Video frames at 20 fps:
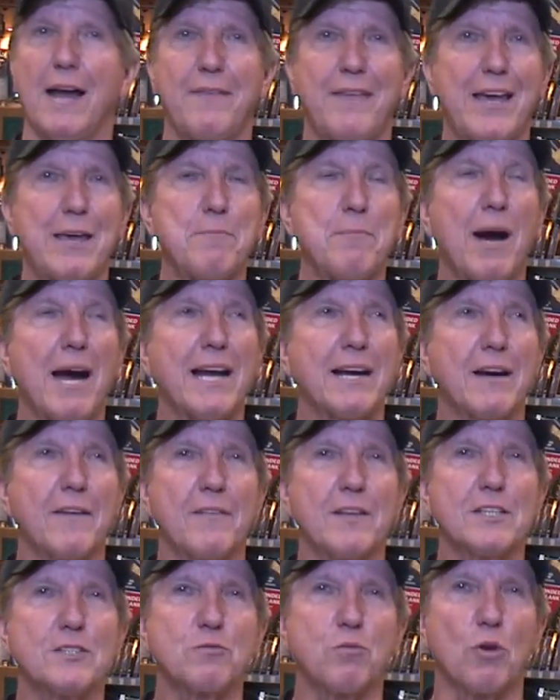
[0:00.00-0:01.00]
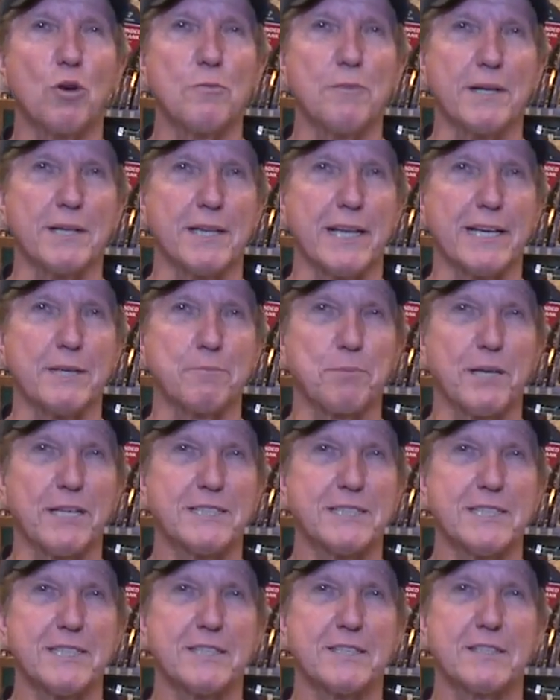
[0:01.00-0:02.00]
They bite on this worm at Lake
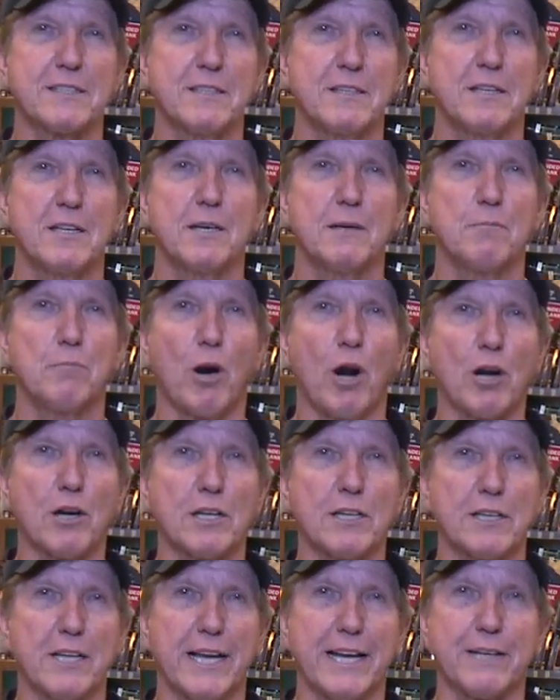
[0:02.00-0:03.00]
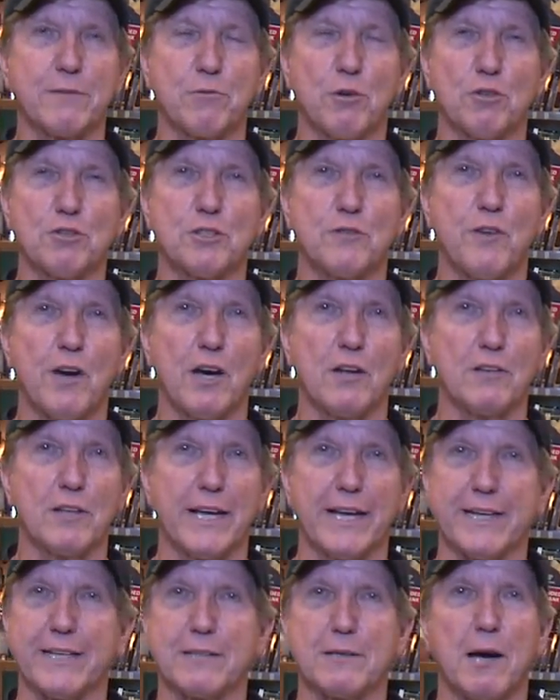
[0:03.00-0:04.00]
Pleasant, Bartlett Lake, Roosevelt
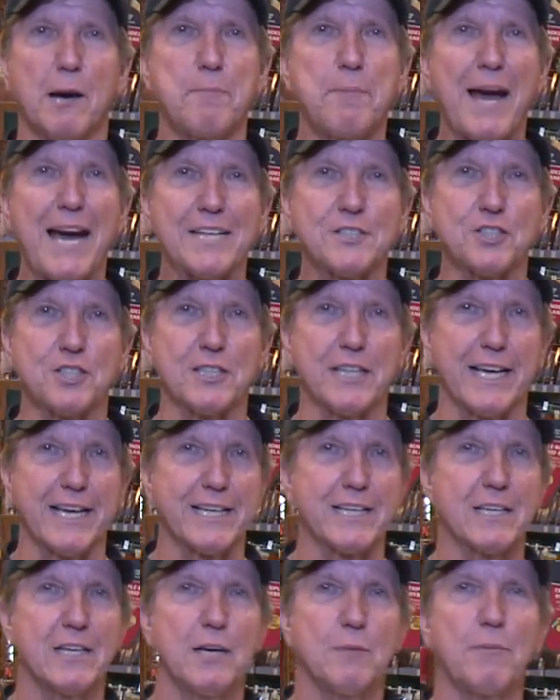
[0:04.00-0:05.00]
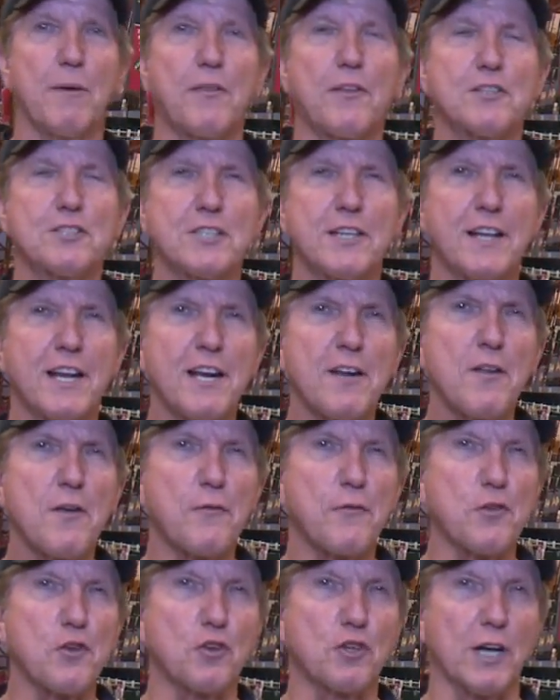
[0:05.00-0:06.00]
Lake, Apache Lake, but there's another
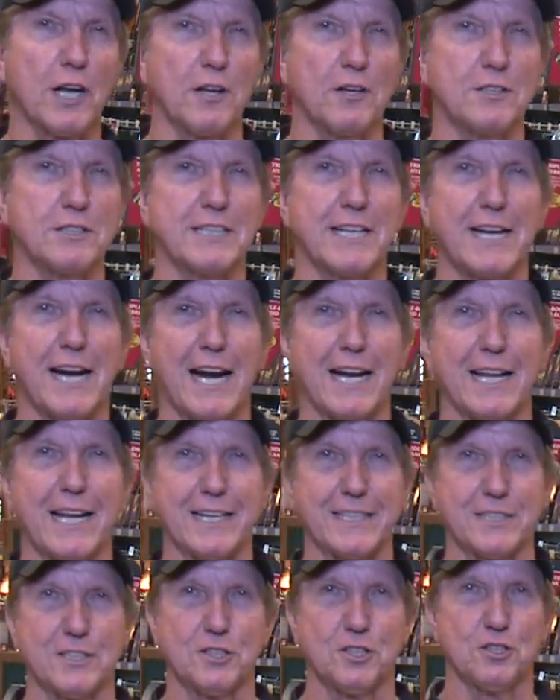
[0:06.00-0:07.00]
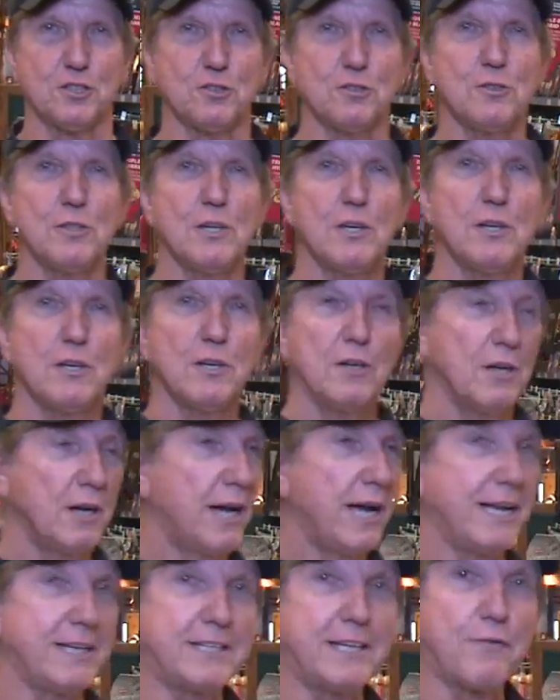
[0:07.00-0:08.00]
few colors that I like to do
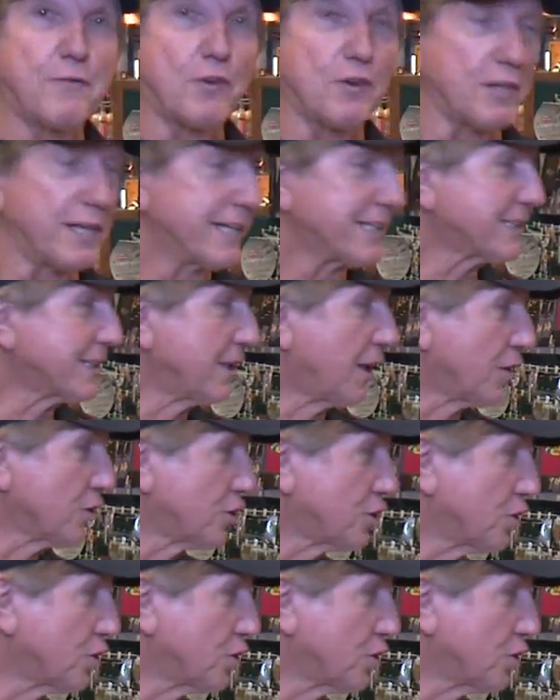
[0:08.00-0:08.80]
at different lakes, and I'll